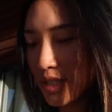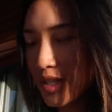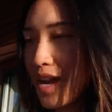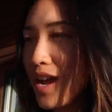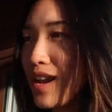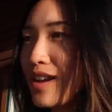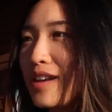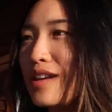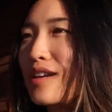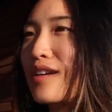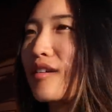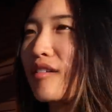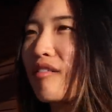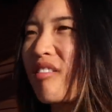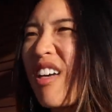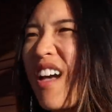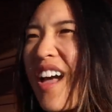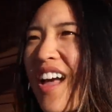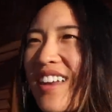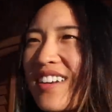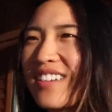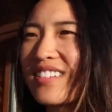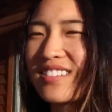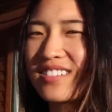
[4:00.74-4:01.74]
Did not know
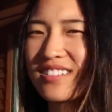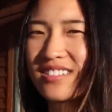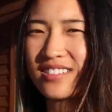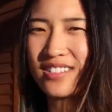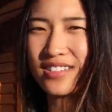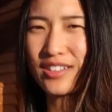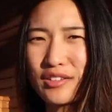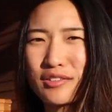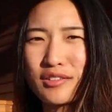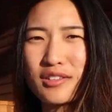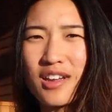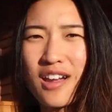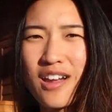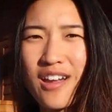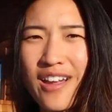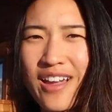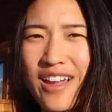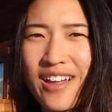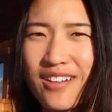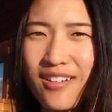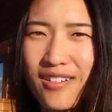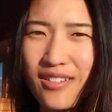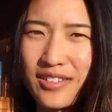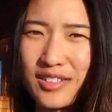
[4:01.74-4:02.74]
that Utah
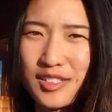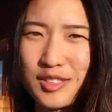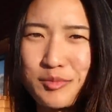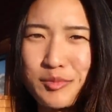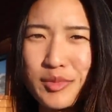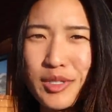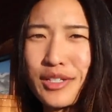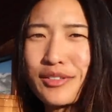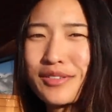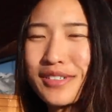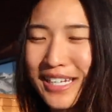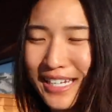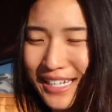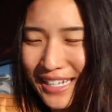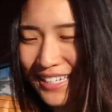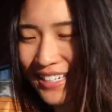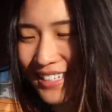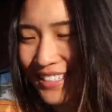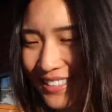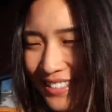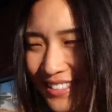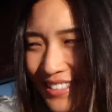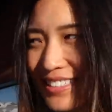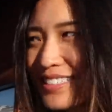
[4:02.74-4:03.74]
had all this beauty.
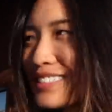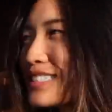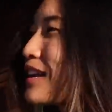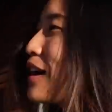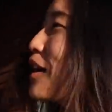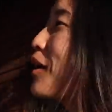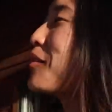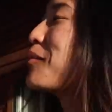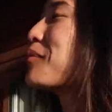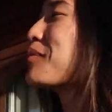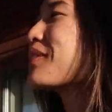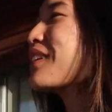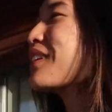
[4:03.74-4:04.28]
So